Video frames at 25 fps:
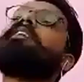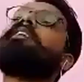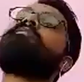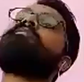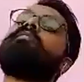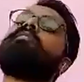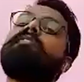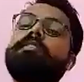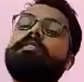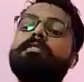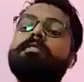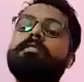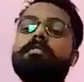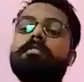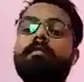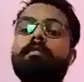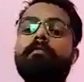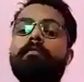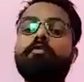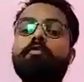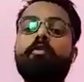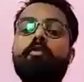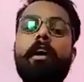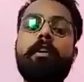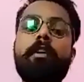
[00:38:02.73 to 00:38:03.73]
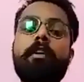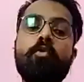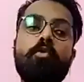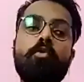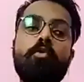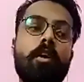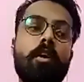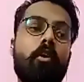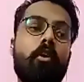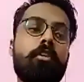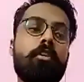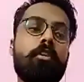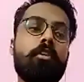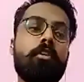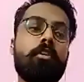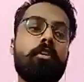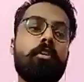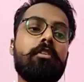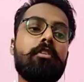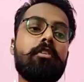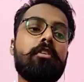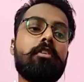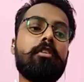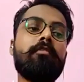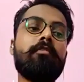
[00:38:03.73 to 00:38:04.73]
events. So I do a lot of
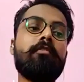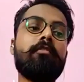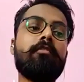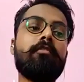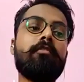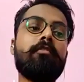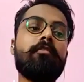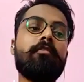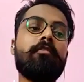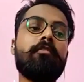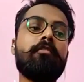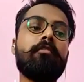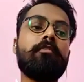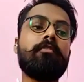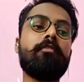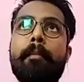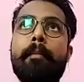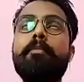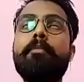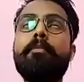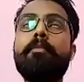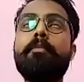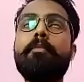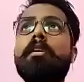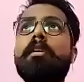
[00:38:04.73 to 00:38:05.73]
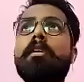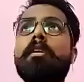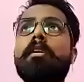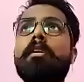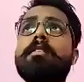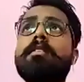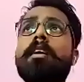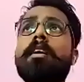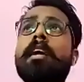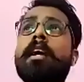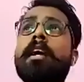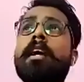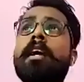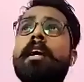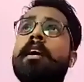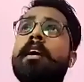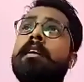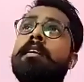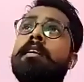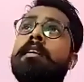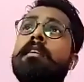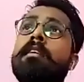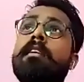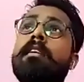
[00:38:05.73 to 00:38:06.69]
corporate Amdocs and